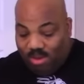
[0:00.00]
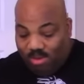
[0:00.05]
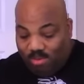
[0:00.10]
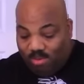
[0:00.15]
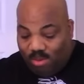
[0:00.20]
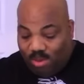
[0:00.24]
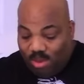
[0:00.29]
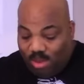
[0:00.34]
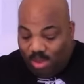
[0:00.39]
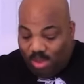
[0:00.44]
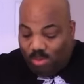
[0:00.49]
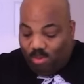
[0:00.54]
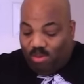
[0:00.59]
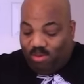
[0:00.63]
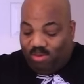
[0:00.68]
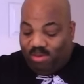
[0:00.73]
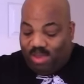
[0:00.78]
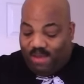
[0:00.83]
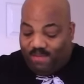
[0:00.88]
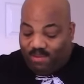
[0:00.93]

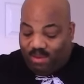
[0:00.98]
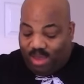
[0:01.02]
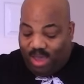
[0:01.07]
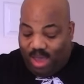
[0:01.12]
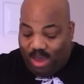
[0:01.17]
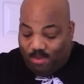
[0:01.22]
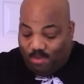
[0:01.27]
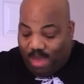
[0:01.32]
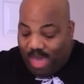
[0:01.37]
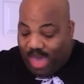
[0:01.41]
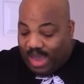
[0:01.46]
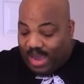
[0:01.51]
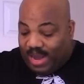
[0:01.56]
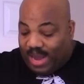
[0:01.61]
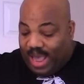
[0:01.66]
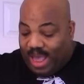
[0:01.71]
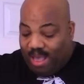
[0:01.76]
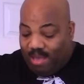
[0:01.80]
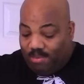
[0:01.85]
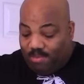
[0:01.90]
We'll just have to kind of pack it
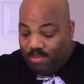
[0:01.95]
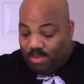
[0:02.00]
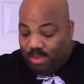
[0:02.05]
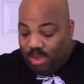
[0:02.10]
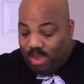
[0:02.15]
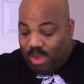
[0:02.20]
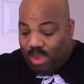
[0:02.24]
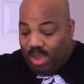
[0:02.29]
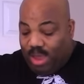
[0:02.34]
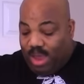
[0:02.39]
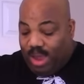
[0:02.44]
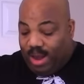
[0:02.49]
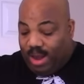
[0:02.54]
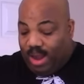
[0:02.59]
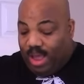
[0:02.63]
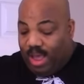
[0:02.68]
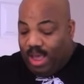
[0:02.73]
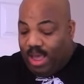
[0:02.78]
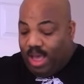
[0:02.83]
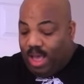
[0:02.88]
down.
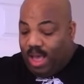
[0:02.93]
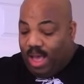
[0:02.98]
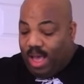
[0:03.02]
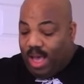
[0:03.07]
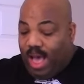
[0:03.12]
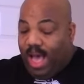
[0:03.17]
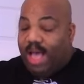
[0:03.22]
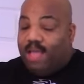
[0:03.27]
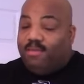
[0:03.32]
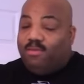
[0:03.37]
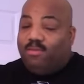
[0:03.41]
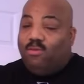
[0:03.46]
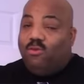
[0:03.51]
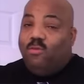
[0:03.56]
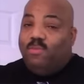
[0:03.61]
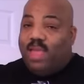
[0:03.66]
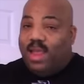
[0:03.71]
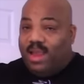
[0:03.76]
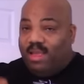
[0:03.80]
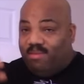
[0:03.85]
And I
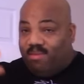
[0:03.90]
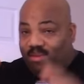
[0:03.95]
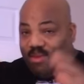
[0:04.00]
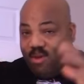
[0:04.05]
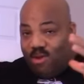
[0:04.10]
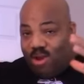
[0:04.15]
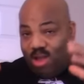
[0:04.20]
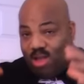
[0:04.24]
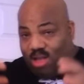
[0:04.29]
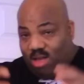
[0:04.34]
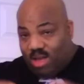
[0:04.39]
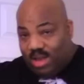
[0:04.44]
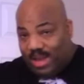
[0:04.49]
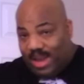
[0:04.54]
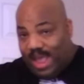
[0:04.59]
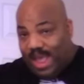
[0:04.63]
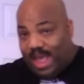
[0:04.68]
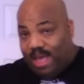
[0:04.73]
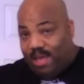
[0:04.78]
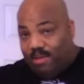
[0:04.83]
assume that this is gonna cook
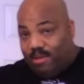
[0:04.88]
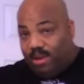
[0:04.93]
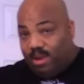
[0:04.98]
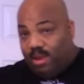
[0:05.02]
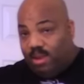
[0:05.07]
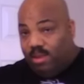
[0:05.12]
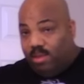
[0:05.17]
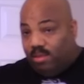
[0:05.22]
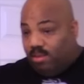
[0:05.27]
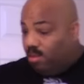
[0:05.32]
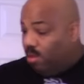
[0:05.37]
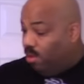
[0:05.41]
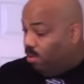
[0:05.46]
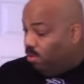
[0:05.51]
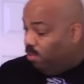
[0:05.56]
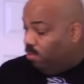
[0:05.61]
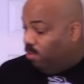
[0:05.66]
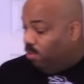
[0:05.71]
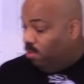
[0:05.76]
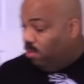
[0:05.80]
down.
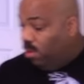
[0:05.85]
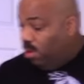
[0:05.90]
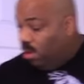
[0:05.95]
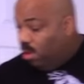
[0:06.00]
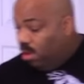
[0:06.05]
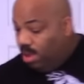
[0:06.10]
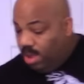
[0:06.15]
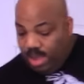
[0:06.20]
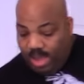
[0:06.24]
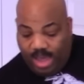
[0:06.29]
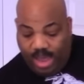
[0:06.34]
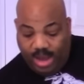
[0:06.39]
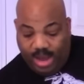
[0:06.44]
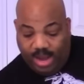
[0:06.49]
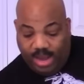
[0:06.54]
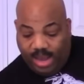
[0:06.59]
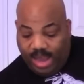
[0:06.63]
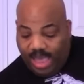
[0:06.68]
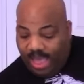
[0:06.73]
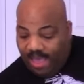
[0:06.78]
So, and
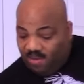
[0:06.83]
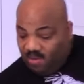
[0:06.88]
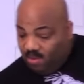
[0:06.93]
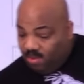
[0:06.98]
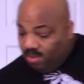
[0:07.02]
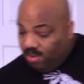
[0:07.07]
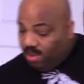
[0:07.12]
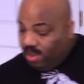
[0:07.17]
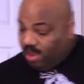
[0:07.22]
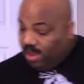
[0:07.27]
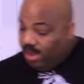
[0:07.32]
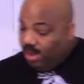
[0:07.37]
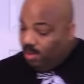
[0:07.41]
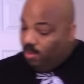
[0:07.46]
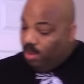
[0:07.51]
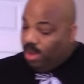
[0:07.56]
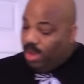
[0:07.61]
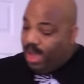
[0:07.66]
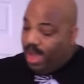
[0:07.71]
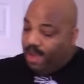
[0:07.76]
then last,
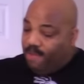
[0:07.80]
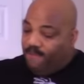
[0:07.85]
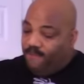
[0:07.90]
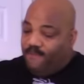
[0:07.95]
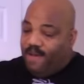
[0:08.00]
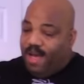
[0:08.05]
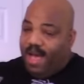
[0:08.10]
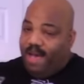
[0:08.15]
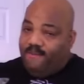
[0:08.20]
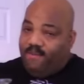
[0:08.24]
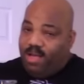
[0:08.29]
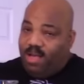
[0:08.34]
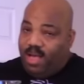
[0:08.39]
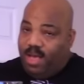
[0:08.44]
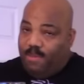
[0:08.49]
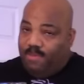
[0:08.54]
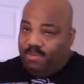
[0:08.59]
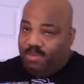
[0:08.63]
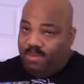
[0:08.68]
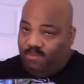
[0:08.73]
we got 5
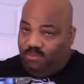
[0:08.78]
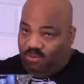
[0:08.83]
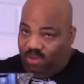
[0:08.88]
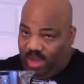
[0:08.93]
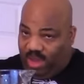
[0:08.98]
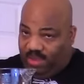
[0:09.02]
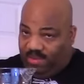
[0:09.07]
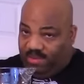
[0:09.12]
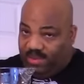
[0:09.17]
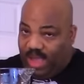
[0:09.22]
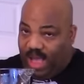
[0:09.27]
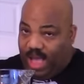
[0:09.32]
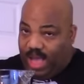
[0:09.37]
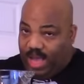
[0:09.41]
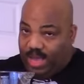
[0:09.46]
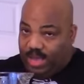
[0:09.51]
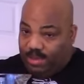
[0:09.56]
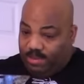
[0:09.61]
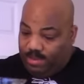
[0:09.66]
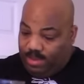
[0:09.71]
cups of chicken
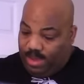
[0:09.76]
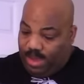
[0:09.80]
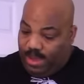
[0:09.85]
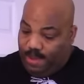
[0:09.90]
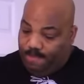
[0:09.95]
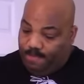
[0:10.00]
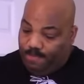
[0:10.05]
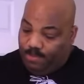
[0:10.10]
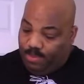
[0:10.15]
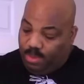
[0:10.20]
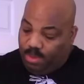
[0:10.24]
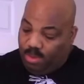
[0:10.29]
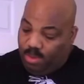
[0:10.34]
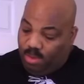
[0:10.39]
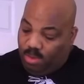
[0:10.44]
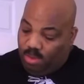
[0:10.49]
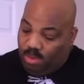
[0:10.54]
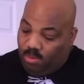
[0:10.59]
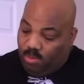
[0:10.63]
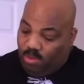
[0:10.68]
stock, okay? So
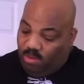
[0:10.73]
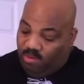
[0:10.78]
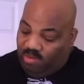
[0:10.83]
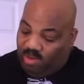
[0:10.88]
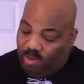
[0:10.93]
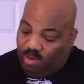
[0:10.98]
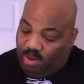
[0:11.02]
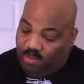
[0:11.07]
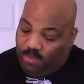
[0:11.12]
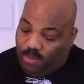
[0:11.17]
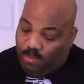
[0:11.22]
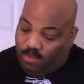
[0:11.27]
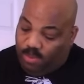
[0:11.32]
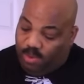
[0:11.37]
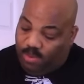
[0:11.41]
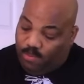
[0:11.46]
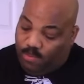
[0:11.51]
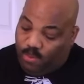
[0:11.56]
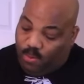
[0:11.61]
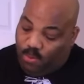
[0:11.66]
we're gonna slowly
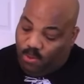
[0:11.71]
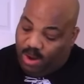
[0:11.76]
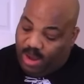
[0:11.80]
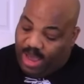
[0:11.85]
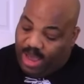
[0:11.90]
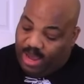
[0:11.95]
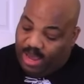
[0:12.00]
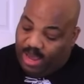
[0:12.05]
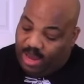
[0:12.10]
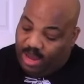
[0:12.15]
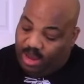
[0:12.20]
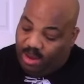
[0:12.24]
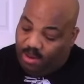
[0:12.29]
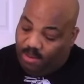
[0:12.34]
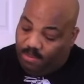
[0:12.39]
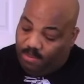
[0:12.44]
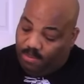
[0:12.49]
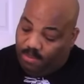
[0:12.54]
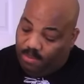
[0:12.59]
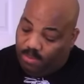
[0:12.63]
pour that in
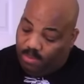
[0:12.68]
here.